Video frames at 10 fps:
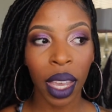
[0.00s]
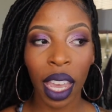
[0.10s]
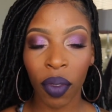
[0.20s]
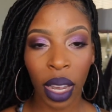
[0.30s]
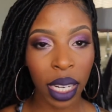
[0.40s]

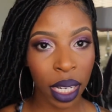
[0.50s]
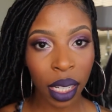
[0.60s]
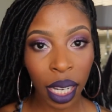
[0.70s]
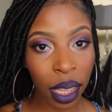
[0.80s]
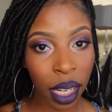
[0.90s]
If I didn't
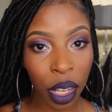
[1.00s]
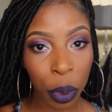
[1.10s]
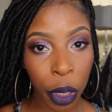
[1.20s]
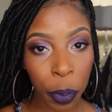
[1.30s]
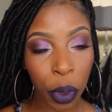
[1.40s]
like the color
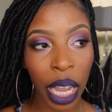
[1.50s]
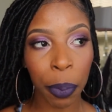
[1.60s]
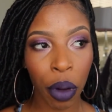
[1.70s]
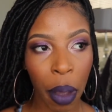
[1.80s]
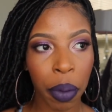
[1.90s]
purple, I
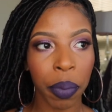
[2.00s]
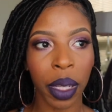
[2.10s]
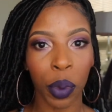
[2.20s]
probably